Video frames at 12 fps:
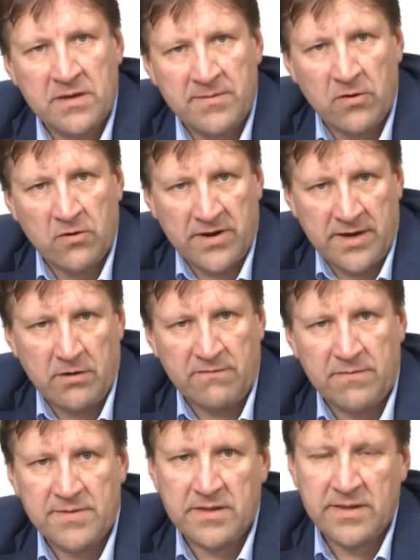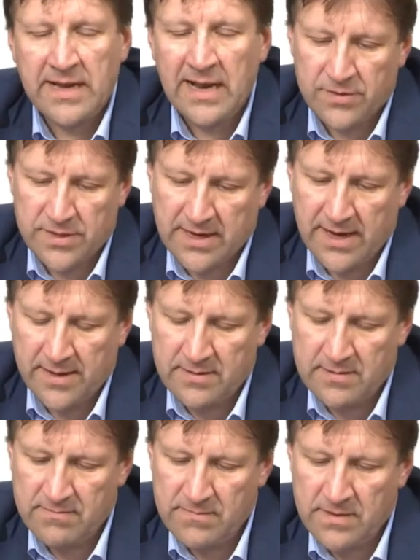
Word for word: that we already know from the single user case.